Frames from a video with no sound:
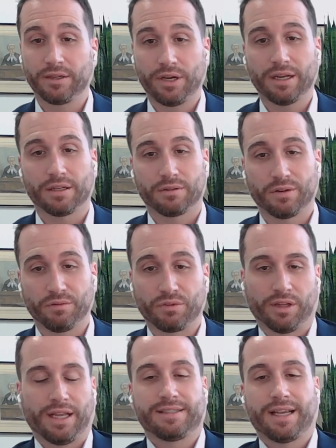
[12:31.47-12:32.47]

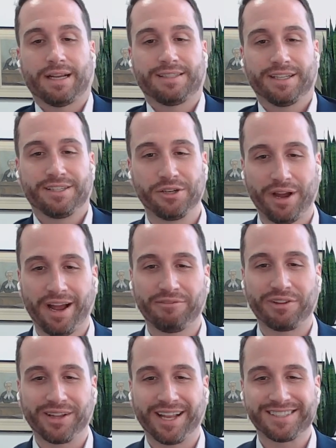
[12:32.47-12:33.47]
the less assets you
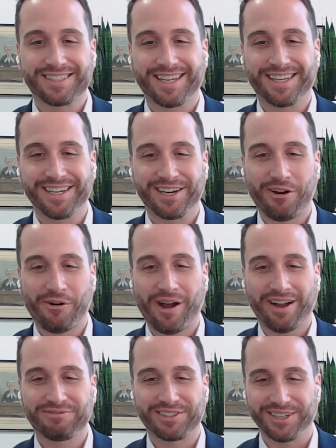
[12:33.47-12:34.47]
have, the less they can go
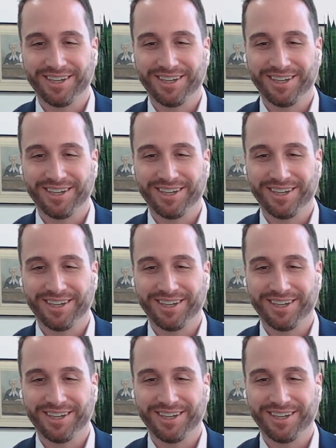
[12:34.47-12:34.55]
after.